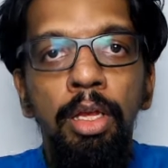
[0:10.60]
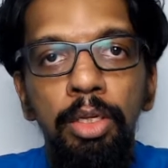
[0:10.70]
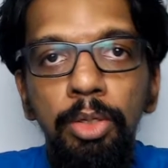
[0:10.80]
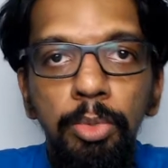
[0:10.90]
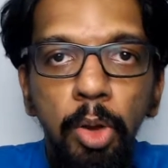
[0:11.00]

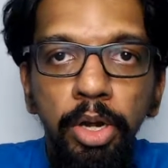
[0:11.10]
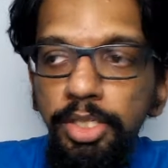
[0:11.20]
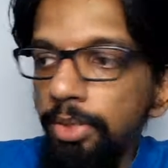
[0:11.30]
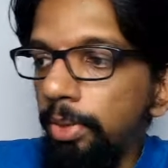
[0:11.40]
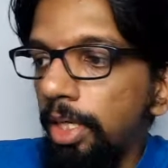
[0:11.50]
Good
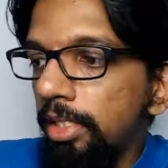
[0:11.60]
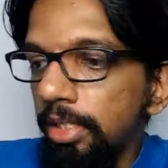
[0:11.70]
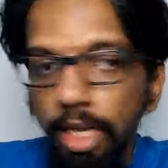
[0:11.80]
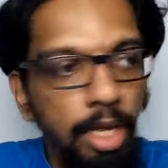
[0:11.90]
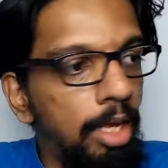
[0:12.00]
morning,
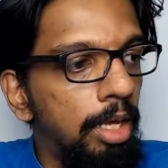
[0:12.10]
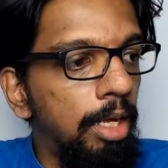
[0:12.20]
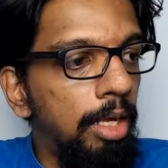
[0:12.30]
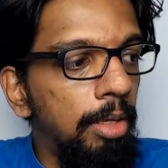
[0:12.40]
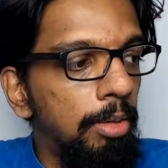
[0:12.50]
students.
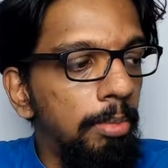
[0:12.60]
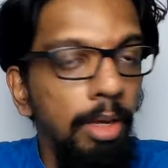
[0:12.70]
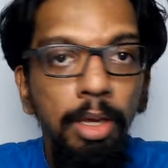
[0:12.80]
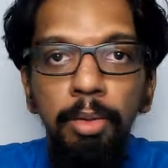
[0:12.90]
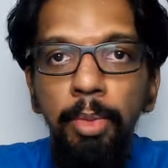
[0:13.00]

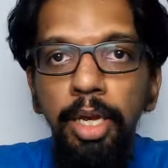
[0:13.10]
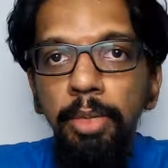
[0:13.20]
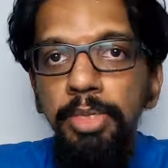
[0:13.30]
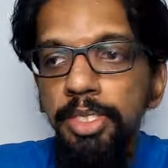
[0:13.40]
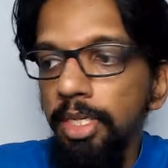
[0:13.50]
My
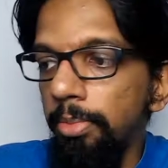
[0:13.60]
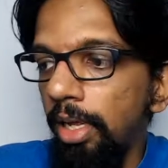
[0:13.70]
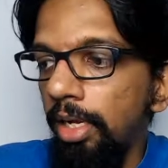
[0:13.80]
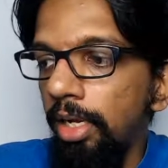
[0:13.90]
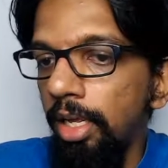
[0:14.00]
name is
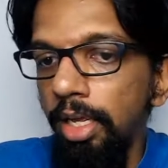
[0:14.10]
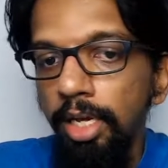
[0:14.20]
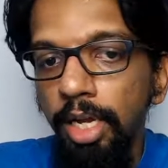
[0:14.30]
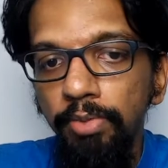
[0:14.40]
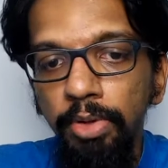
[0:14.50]
Nimal,
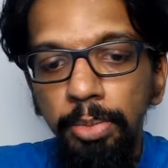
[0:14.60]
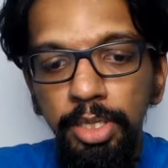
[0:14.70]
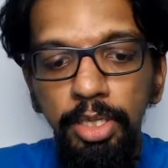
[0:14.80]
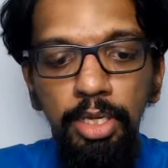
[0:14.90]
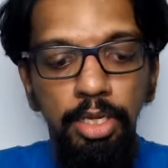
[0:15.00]
and I will
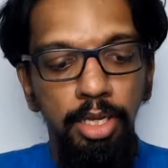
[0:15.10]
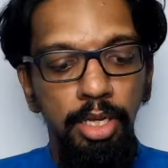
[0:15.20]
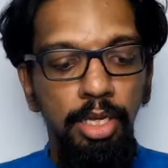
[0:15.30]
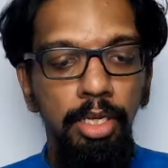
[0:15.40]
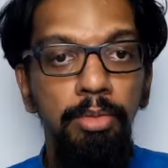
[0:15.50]
be the
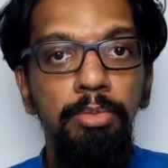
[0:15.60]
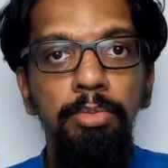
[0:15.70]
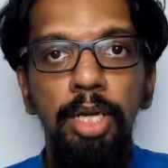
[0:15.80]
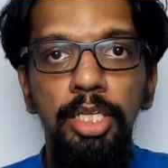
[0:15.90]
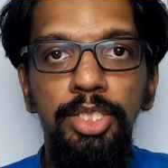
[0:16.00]

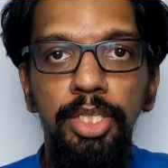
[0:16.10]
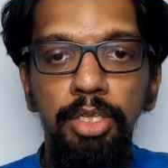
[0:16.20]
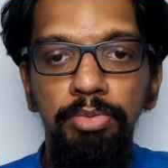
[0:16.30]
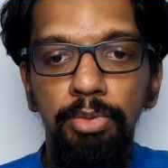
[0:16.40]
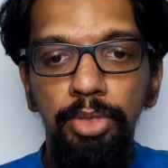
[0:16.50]

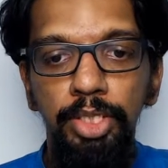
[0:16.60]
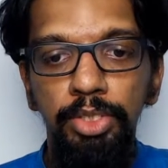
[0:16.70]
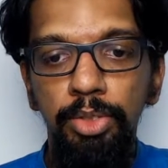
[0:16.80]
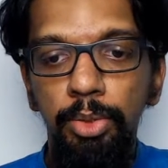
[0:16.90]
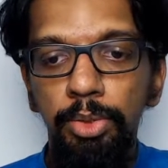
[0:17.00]
lecturer for
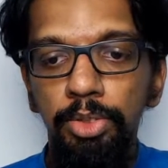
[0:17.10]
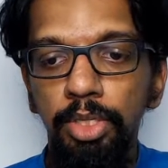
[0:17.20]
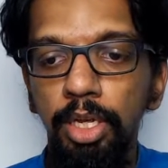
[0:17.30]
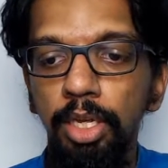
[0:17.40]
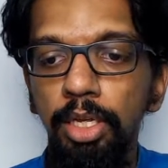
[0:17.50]
this course,
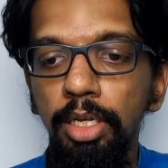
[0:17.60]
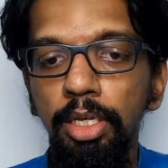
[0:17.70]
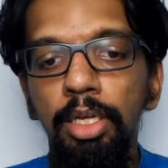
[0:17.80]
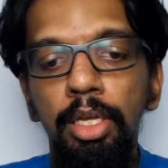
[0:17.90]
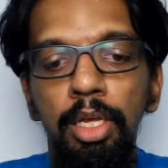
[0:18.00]

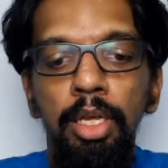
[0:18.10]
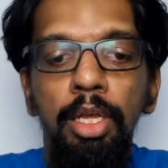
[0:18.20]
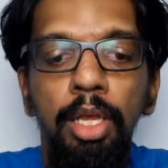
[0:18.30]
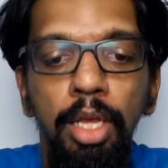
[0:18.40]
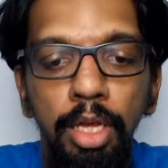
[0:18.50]

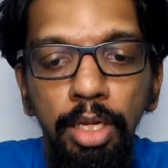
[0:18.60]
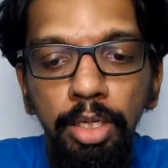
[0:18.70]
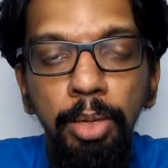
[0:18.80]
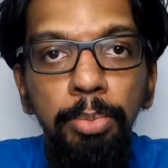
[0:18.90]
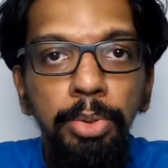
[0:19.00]

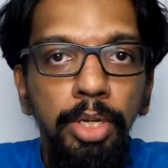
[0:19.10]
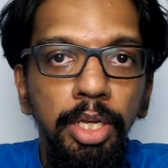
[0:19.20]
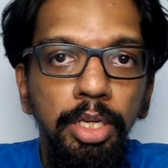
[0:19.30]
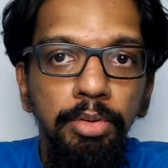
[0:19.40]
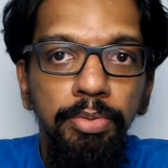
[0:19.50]
Computer
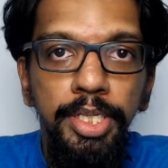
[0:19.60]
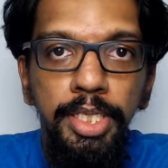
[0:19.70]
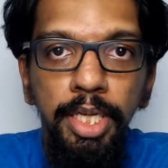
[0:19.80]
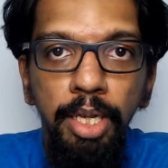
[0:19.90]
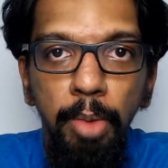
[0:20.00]

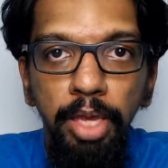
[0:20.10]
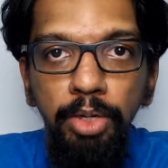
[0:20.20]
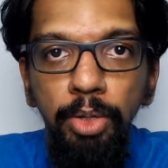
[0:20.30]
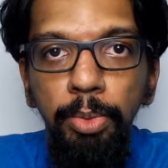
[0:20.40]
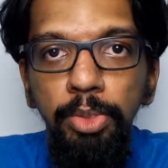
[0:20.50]
Interfacing and
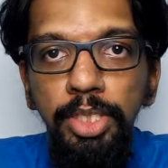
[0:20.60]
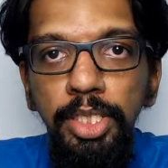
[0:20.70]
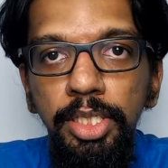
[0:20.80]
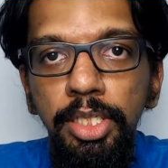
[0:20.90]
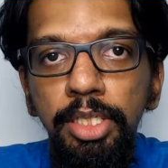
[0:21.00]

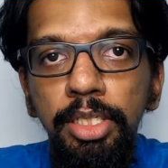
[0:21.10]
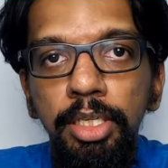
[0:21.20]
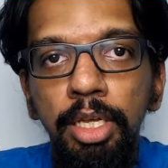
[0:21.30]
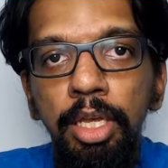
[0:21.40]
Microprocessors.